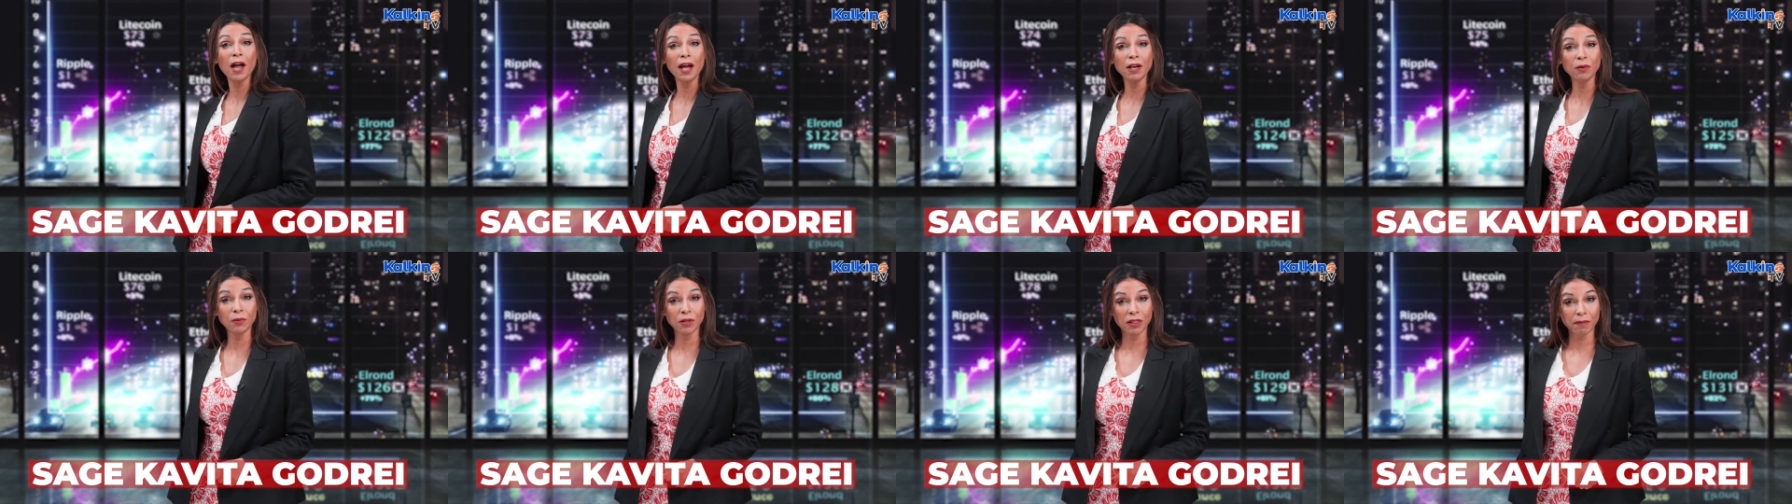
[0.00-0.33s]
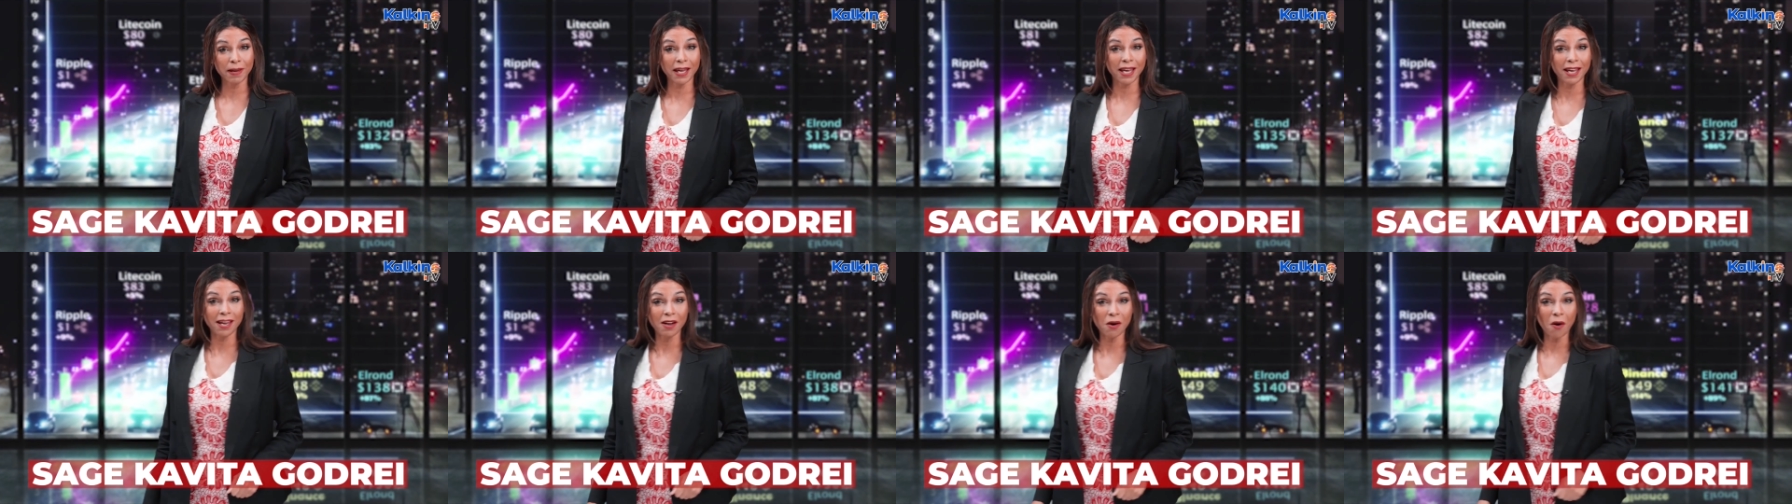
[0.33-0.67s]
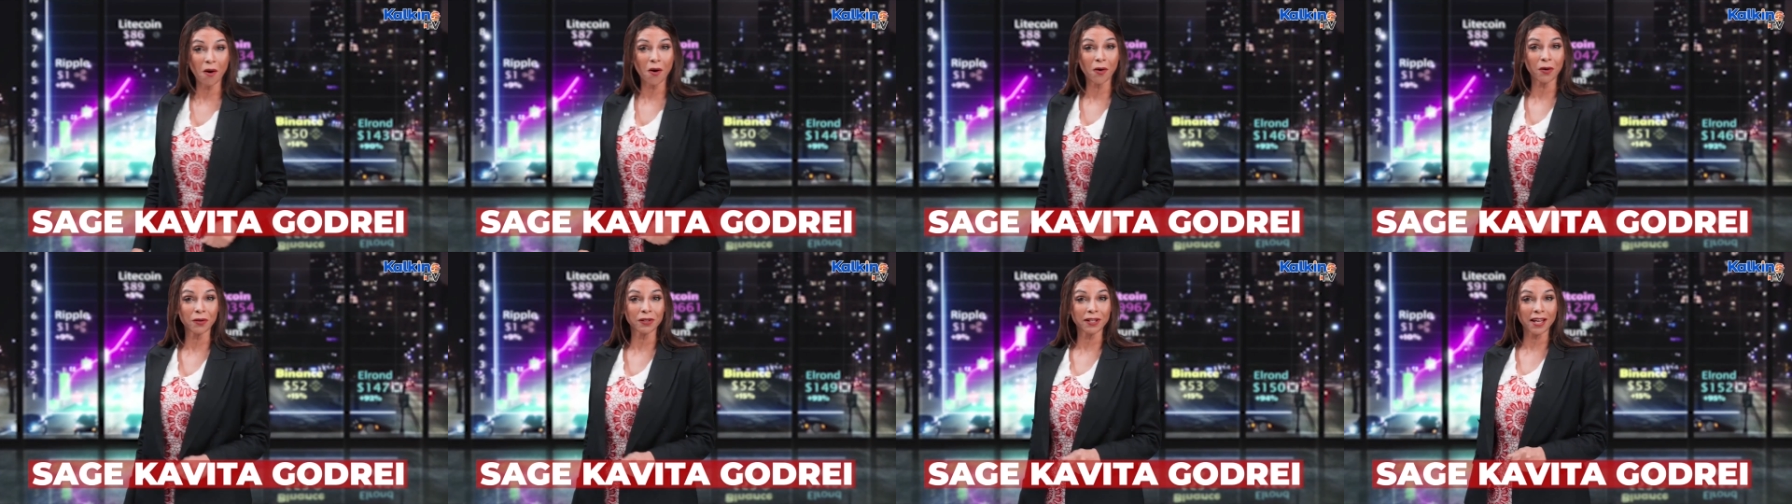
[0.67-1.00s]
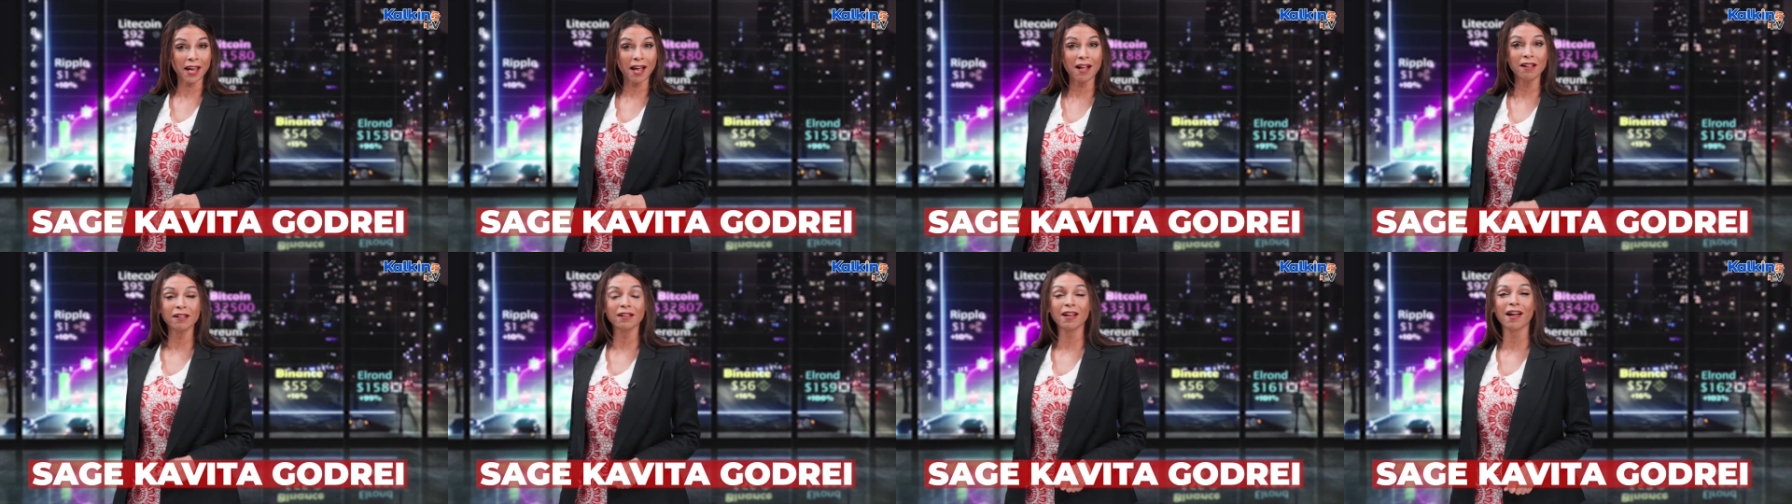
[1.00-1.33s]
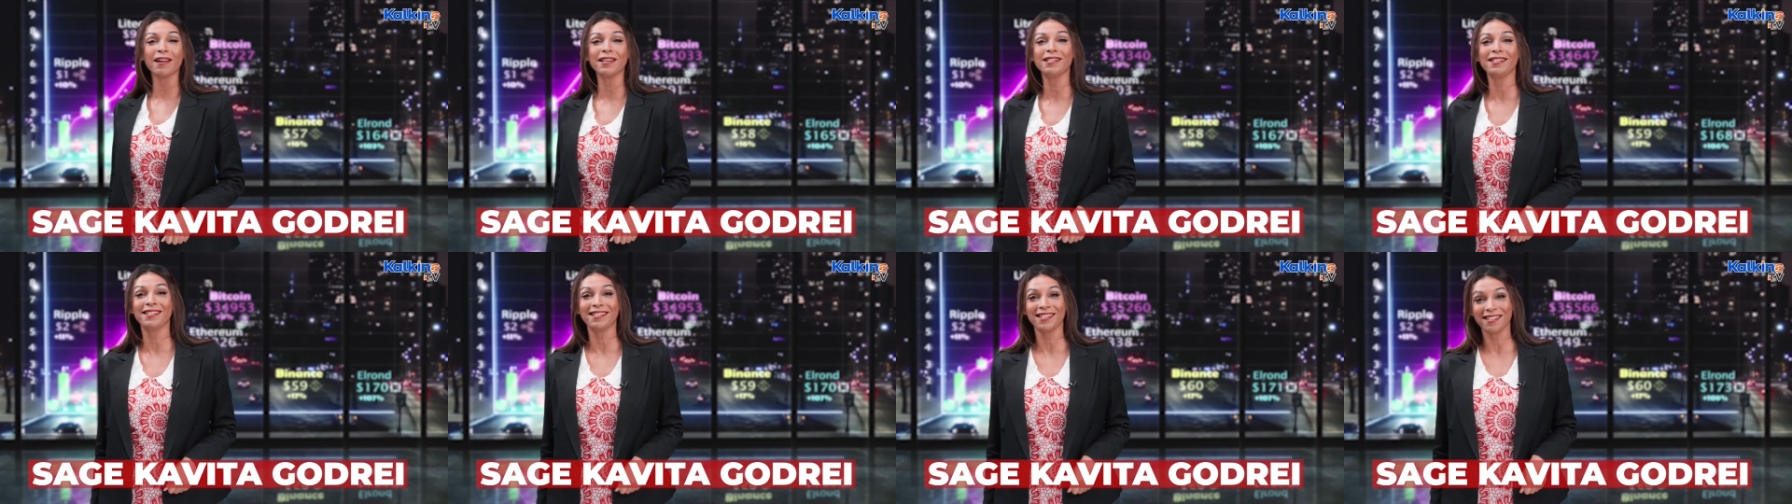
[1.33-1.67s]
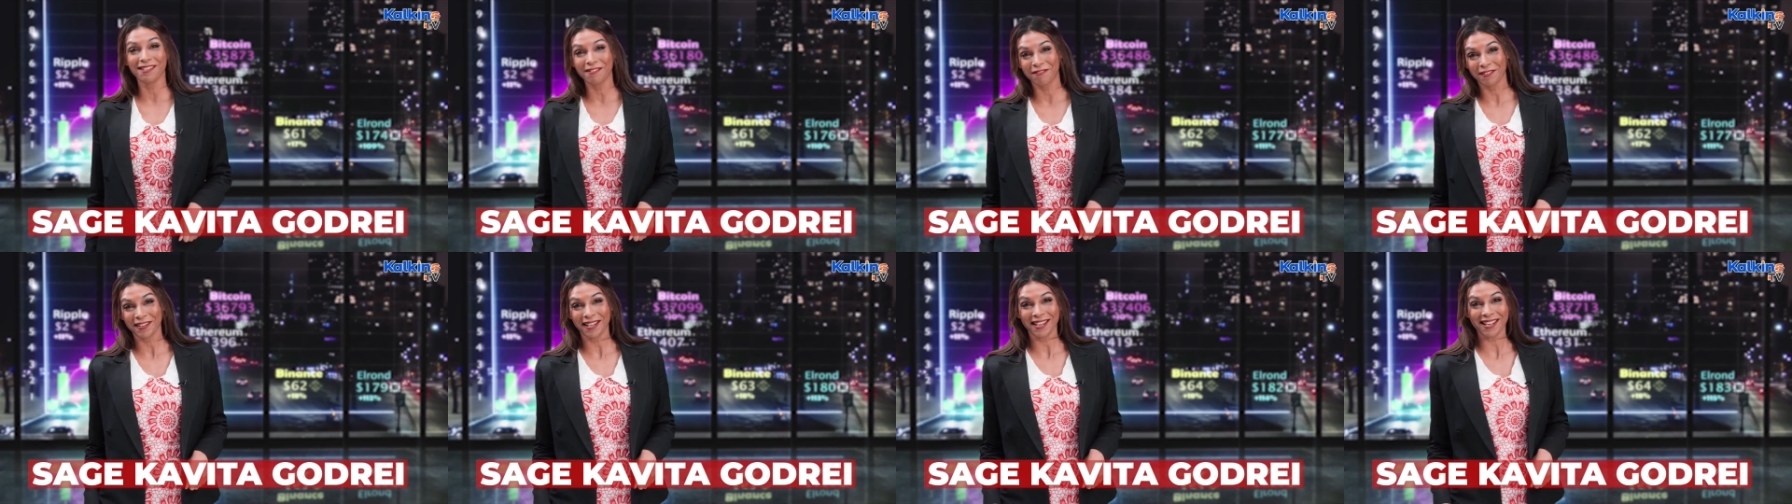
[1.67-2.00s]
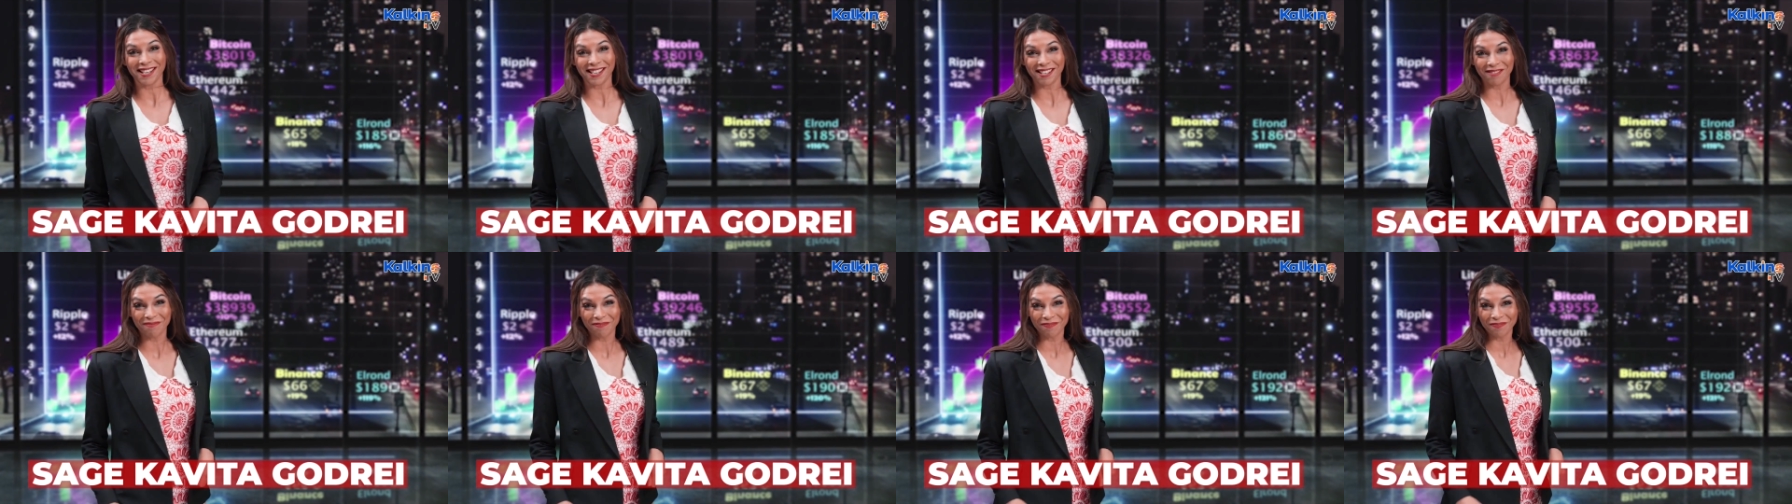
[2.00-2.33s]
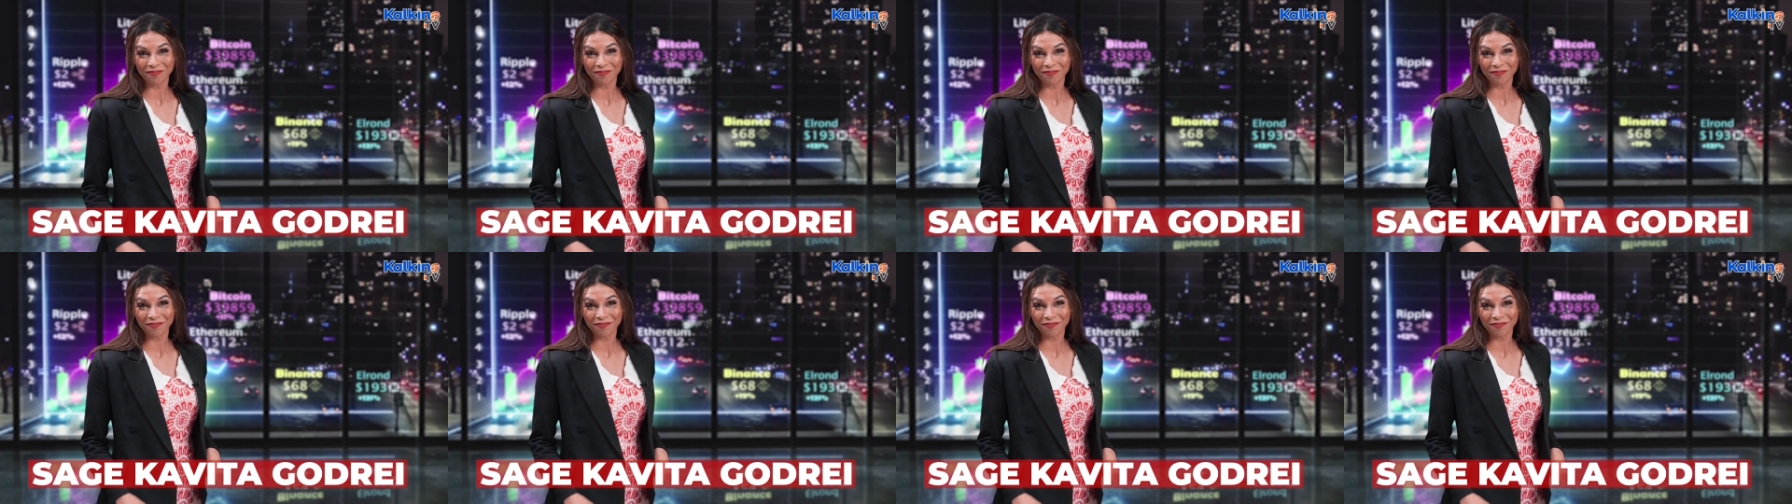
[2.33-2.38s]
ride with me on Kalkine TV.